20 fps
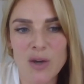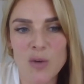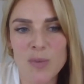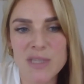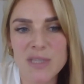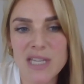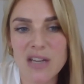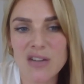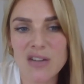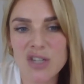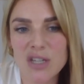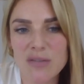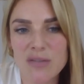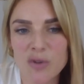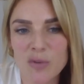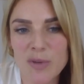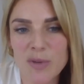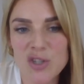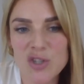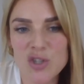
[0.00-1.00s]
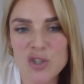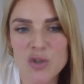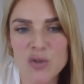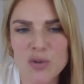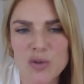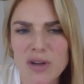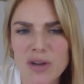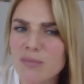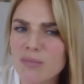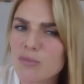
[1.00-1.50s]
or potentially from
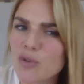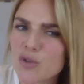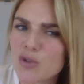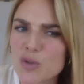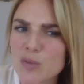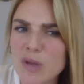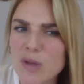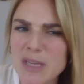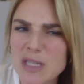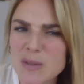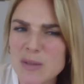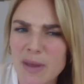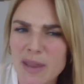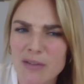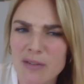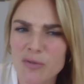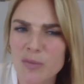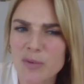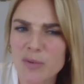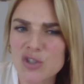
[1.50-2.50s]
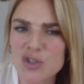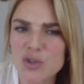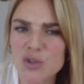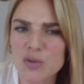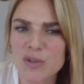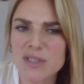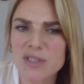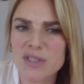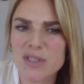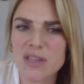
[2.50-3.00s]
I'm not sure what it means by that, from
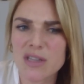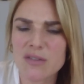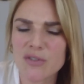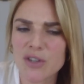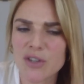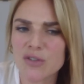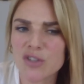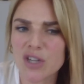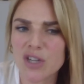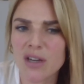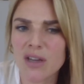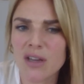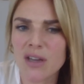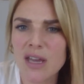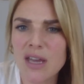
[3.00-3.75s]
insurers in the future?